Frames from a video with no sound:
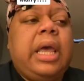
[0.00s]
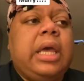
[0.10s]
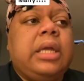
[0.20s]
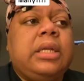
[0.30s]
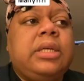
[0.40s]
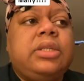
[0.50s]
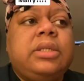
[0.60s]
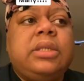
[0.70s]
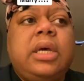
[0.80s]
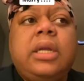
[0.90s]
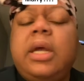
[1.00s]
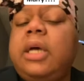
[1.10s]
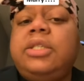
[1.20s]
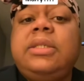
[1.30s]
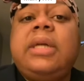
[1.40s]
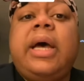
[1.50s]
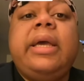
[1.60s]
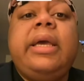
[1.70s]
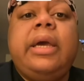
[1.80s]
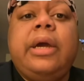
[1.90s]
and Legion said, No, she's not
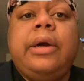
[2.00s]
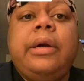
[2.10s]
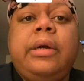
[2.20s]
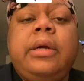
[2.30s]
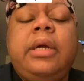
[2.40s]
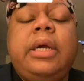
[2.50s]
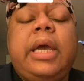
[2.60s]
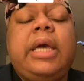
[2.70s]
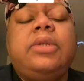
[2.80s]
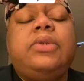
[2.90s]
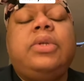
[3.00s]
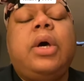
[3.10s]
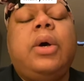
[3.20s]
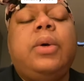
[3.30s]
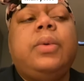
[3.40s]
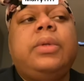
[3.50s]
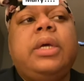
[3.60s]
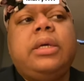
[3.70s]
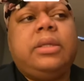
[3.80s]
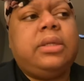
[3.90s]
here. And so
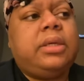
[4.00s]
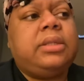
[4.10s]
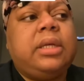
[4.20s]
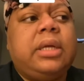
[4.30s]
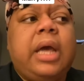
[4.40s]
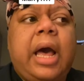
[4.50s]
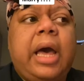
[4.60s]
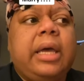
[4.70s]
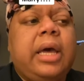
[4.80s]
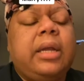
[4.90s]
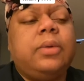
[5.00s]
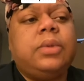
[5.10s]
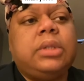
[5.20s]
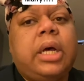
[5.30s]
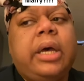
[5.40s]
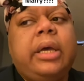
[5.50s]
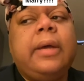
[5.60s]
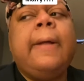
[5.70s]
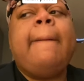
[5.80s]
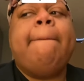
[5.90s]
the, he said the guy kind of was like,